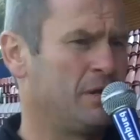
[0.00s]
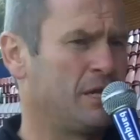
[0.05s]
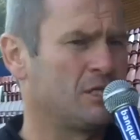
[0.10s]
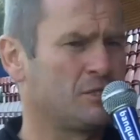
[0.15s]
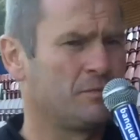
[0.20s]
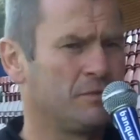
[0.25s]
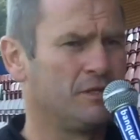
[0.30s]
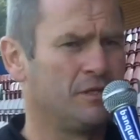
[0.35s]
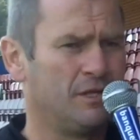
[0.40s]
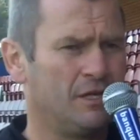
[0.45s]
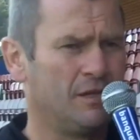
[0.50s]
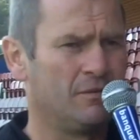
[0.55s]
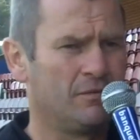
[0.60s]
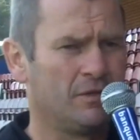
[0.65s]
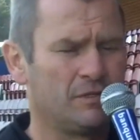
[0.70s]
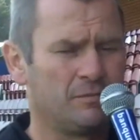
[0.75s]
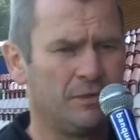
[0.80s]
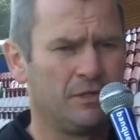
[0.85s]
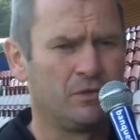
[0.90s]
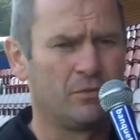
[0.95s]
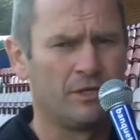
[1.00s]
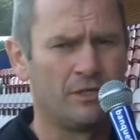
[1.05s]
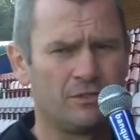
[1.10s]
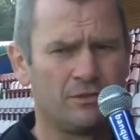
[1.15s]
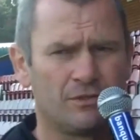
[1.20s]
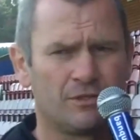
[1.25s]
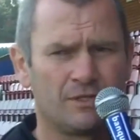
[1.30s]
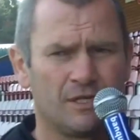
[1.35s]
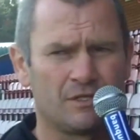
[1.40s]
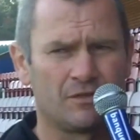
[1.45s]
my management game where it's been quite
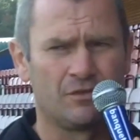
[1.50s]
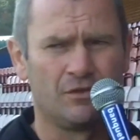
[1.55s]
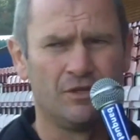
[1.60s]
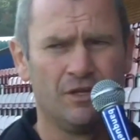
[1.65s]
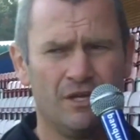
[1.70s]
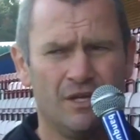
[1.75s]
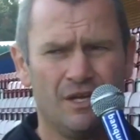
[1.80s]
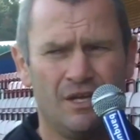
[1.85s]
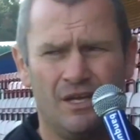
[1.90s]
successful.